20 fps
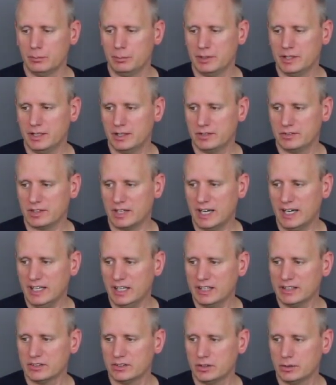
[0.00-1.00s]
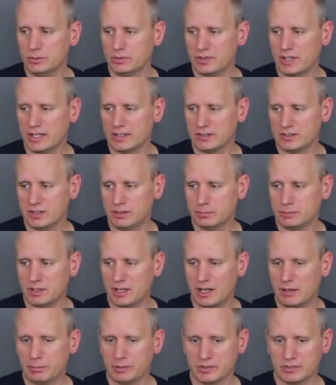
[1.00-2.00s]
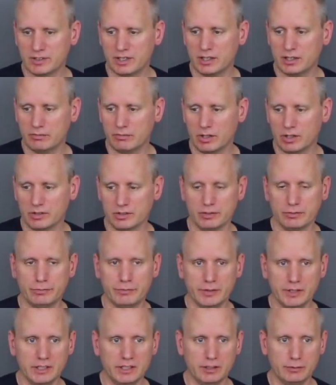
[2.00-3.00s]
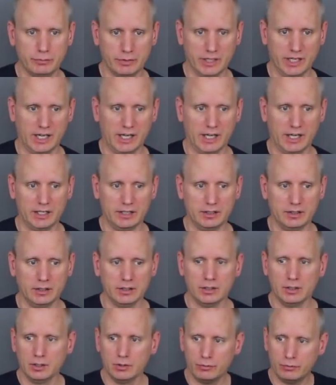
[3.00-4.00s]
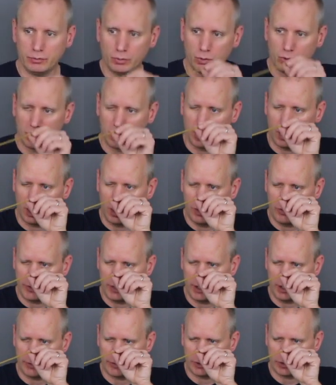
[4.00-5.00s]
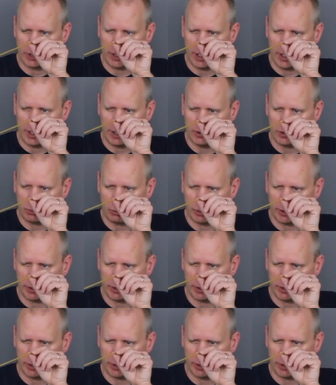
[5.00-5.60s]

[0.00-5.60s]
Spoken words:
because I like to use that tip top as kind of our definitive guide for all the other guides.